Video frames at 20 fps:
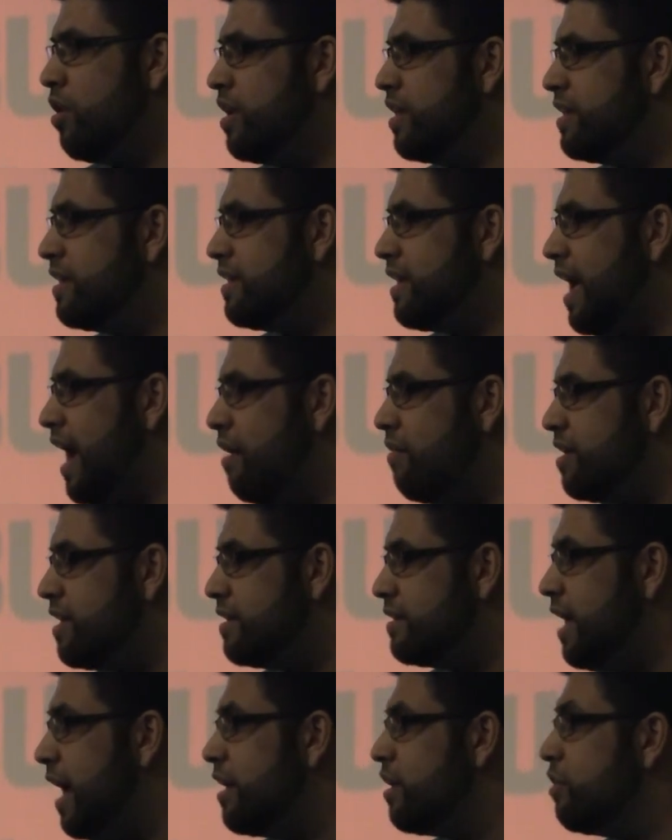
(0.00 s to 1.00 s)
as
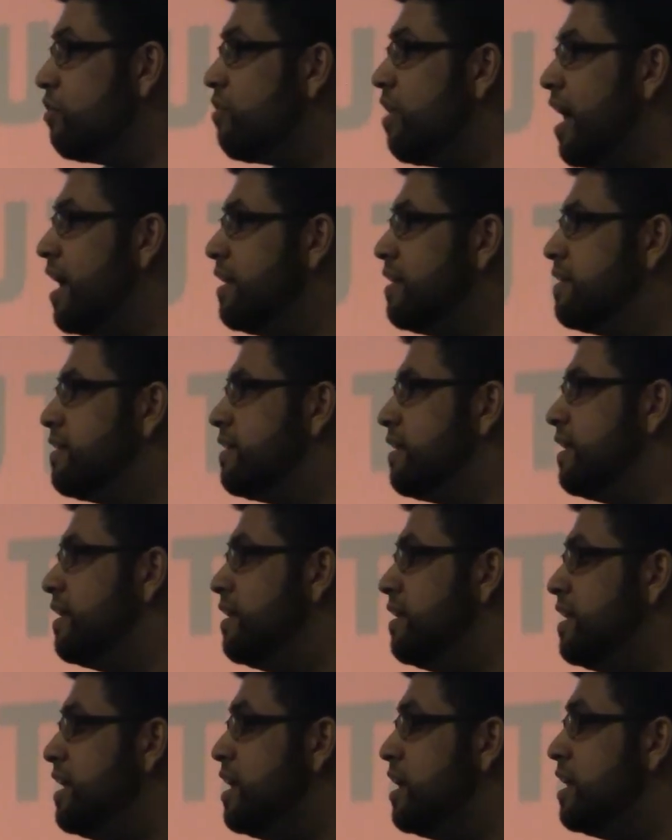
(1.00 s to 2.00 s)
Aristotle writes
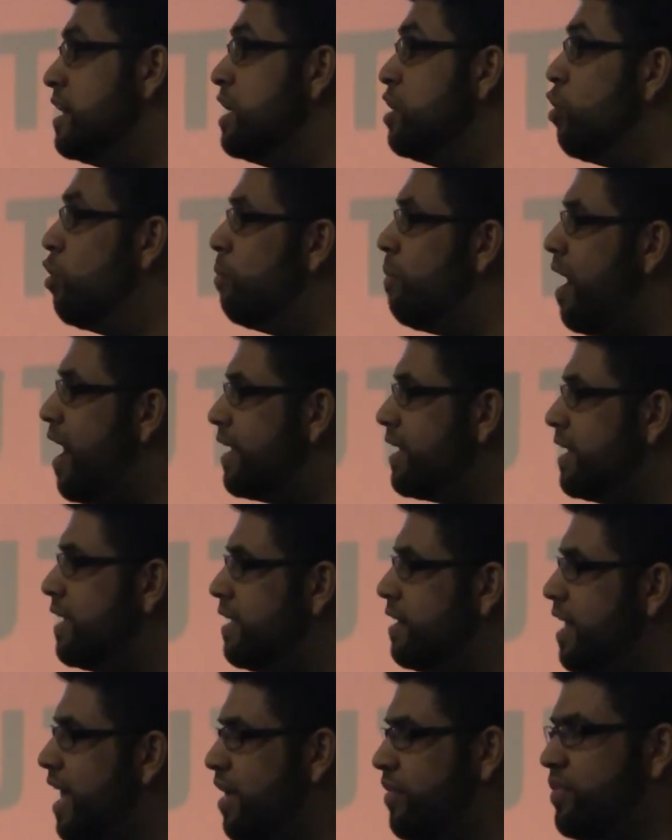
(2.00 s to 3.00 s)
in
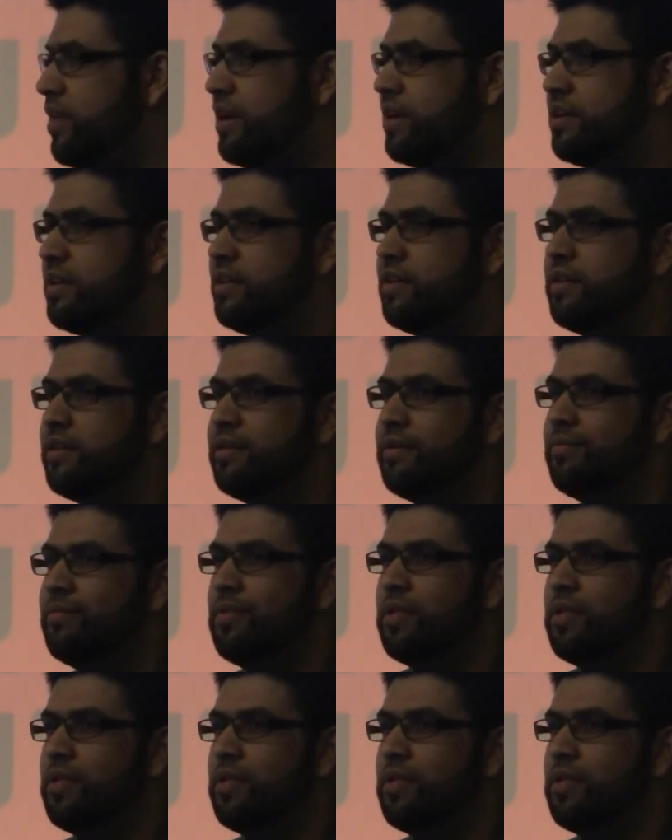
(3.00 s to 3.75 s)
Neo-Machian ethics,